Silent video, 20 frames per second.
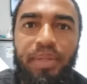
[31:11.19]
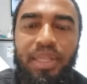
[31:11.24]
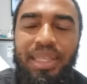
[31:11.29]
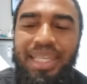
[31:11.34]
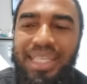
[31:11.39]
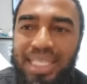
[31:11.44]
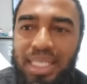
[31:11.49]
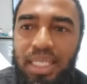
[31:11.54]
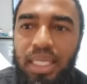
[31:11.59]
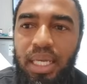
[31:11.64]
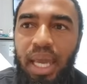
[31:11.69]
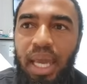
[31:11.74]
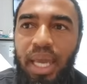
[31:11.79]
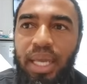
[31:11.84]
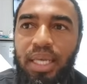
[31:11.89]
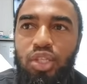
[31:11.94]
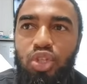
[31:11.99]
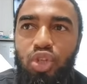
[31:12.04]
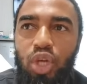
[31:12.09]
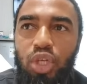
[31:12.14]
The DA
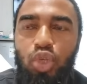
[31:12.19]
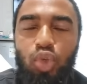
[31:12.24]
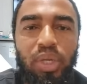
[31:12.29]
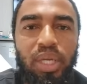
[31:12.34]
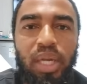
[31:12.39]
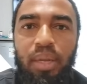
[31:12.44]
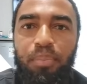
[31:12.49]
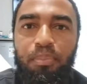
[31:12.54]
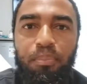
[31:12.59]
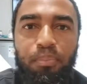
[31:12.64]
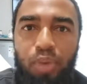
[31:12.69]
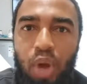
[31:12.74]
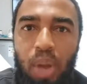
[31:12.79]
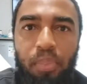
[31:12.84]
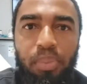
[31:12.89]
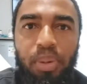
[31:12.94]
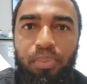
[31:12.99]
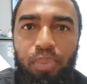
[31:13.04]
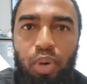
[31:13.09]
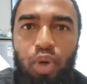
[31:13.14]
is not doing a
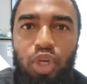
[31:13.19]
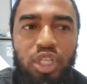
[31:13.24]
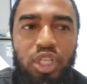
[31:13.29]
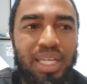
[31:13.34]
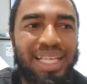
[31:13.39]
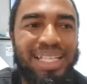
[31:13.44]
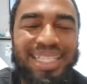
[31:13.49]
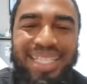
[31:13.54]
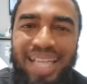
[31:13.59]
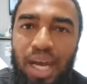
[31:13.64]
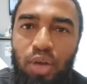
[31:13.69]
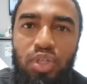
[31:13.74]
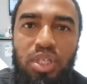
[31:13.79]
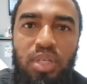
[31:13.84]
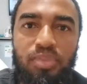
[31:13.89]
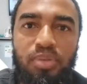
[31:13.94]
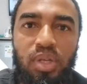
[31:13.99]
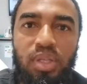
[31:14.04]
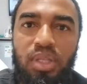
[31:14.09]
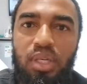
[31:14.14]
proper push in
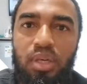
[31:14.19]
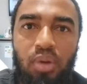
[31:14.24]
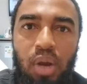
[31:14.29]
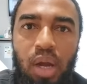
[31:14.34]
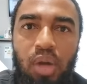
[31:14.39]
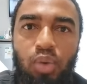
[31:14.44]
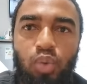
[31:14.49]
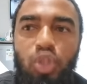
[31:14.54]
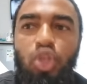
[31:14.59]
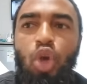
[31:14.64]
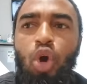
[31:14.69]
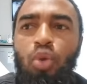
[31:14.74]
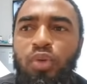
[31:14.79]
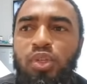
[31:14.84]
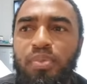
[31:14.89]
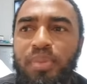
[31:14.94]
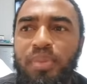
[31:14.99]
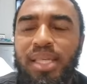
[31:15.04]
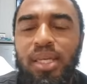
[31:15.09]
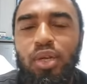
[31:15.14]
townships on the ground, which
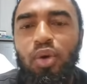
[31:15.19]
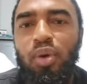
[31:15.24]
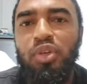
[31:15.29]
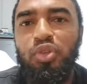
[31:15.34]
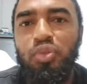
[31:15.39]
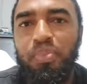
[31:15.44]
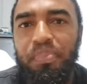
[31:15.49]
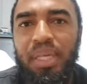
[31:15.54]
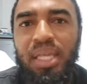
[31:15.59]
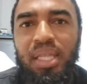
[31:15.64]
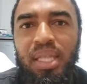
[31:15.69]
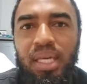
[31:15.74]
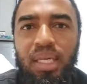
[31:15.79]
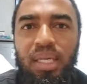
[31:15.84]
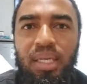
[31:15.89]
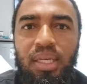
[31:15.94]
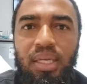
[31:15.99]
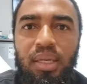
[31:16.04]
almost means they don't want to be there.